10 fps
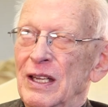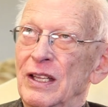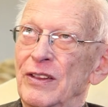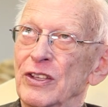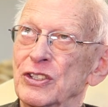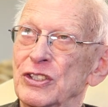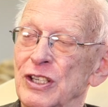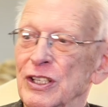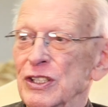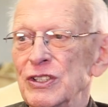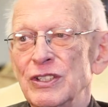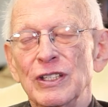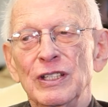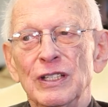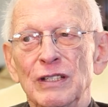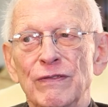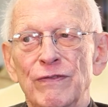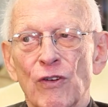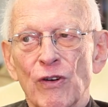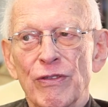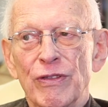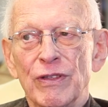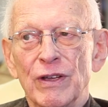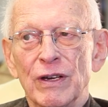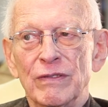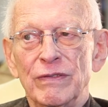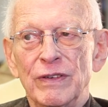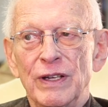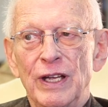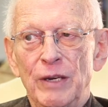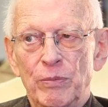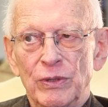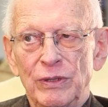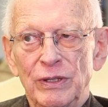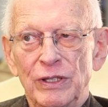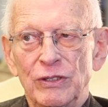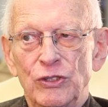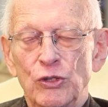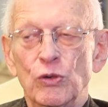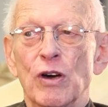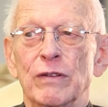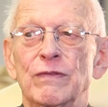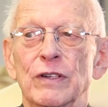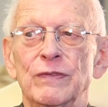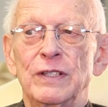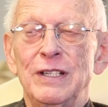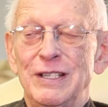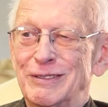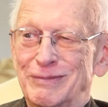This is the 4th of April in 2015.